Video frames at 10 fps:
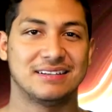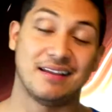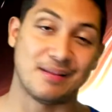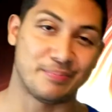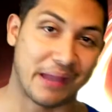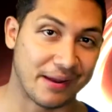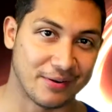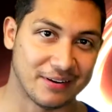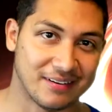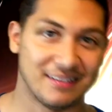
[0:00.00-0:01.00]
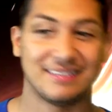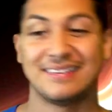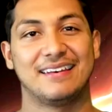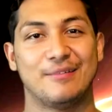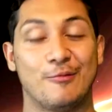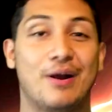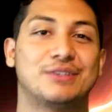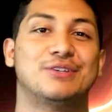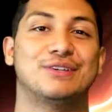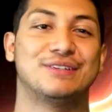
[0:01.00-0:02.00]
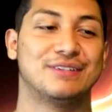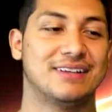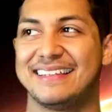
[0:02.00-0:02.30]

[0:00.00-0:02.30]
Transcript: I pirated it, watch it.